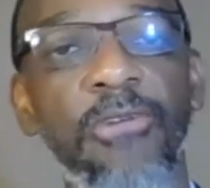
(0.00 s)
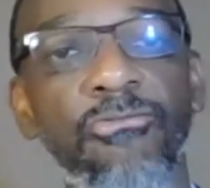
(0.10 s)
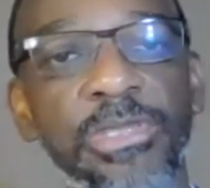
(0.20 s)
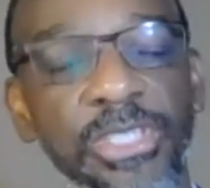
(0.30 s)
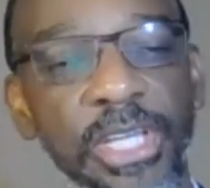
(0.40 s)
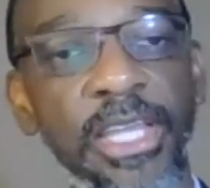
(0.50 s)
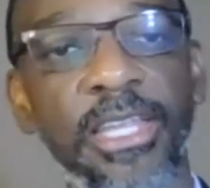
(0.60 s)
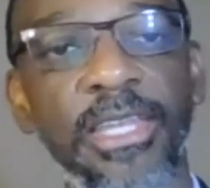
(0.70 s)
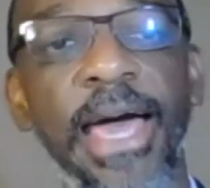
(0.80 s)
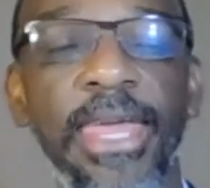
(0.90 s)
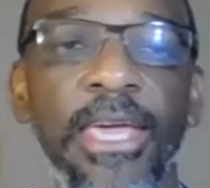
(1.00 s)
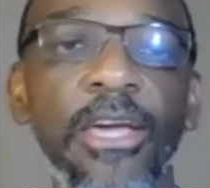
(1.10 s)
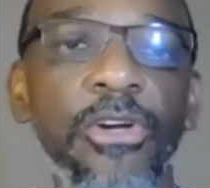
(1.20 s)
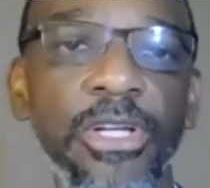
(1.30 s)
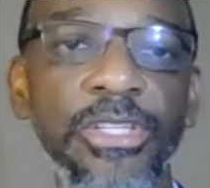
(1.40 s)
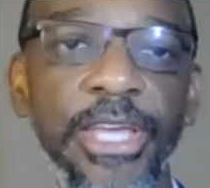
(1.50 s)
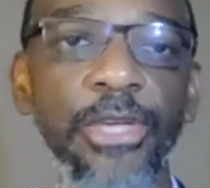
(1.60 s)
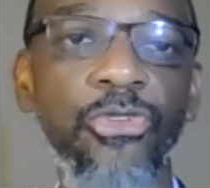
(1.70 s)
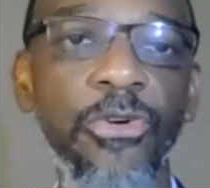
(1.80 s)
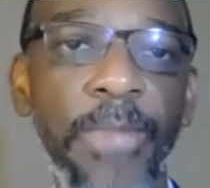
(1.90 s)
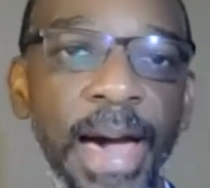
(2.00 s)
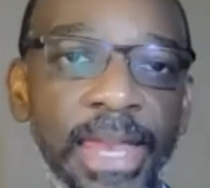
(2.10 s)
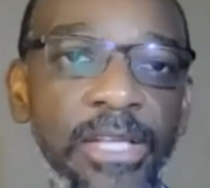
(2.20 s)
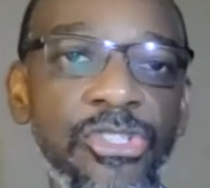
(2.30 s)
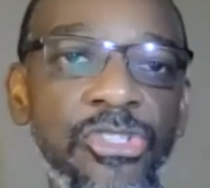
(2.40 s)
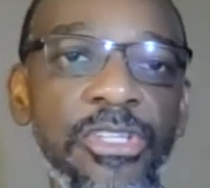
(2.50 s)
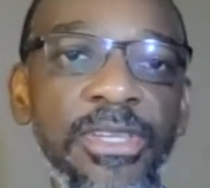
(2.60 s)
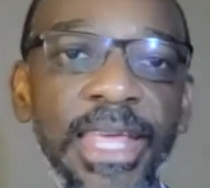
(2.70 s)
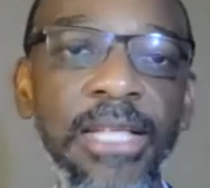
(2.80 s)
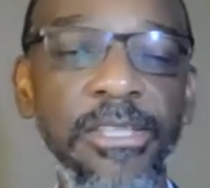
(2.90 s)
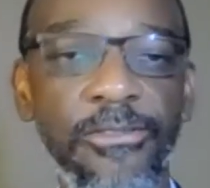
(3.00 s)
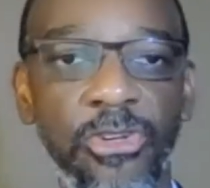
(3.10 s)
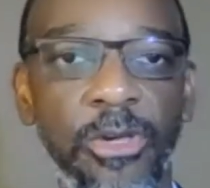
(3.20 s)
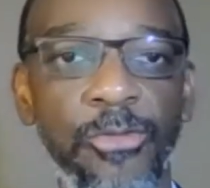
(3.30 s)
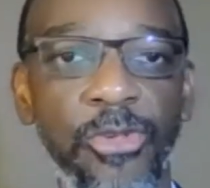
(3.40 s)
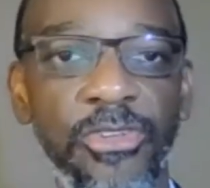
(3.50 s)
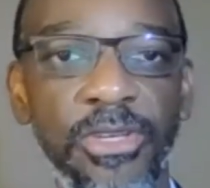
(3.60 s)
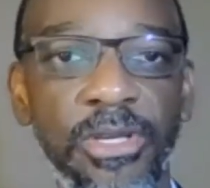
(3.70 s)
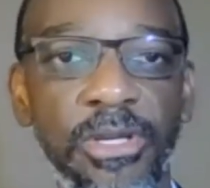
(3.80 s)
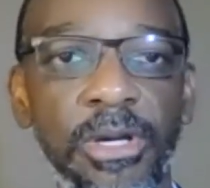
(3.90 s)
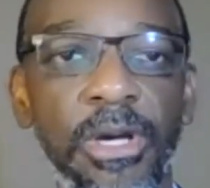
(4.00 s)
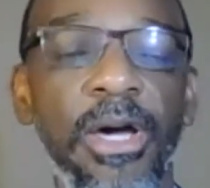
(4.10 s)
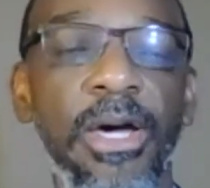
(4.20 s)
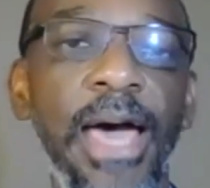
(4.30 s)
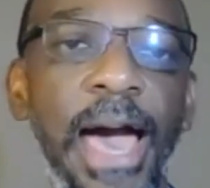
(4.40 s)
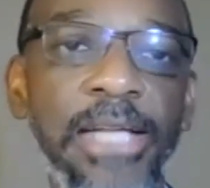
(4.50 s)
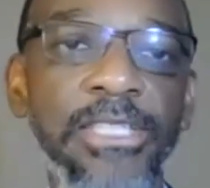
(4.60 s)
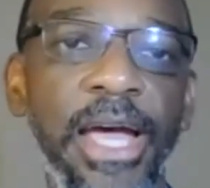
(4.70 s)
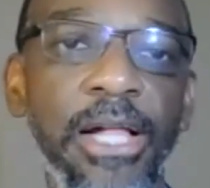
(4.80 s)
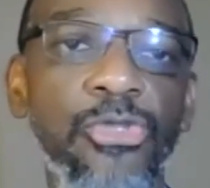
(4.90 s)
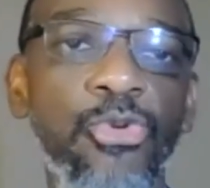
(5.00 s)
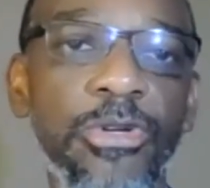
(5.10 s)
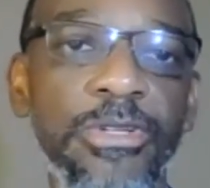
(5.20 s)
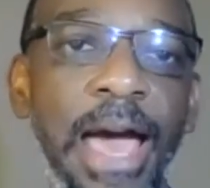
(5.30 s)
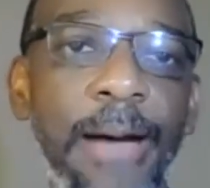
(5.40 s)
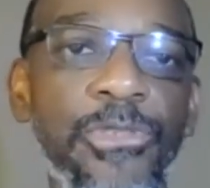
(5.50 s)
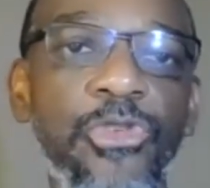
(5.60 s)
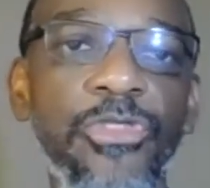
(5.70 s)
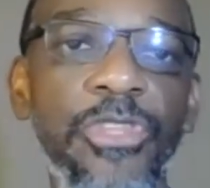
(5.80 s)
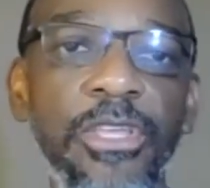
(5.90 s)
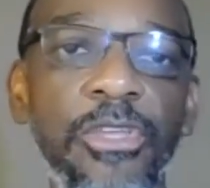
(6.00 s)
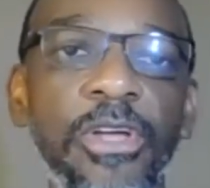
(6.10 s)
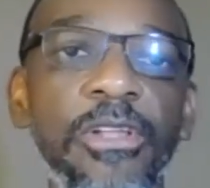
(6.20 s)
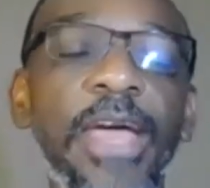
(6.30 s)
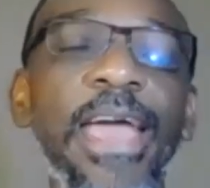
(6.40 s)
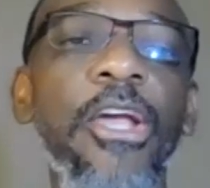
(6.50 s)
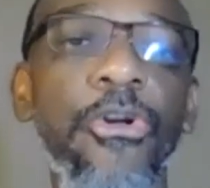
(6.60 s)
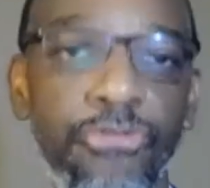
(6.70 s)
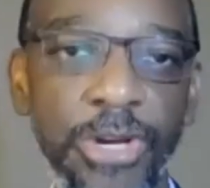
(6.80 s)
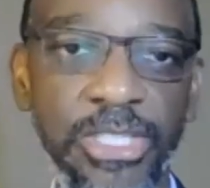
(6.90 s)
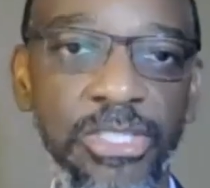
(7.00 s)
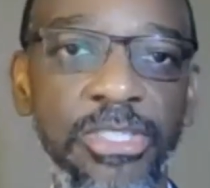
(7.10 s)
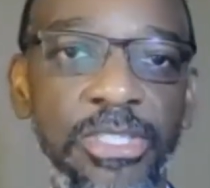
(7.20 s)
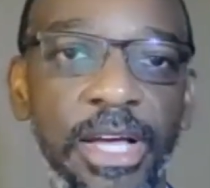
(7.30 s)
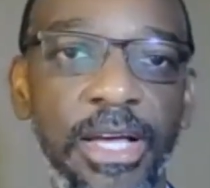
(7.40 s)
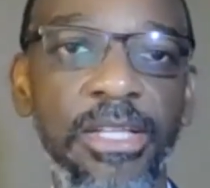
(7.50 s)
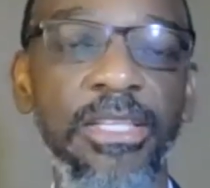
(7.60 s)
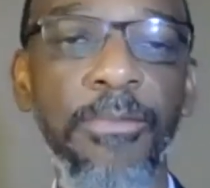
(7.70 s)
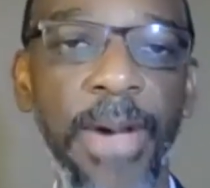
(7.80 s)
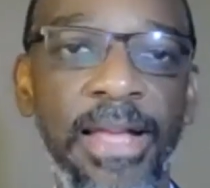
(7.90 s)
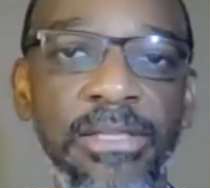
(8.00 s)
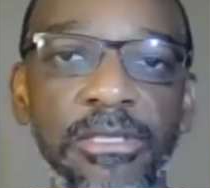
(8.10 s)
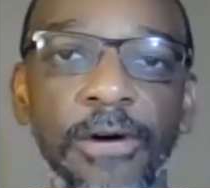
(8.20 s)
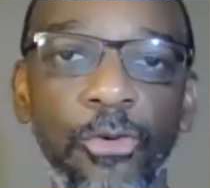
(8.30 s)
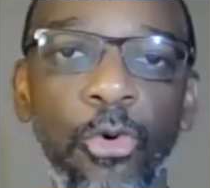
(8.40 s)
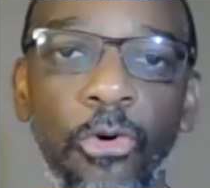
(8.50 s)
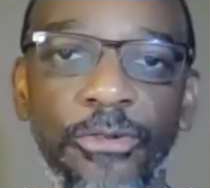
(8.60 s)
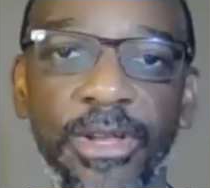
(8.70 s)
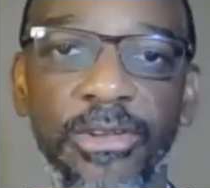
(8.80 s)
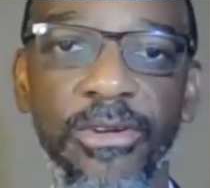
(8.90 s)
Resilient in that it can continue to manage the needs of the community and agile to adapt to the increased demands of COVID.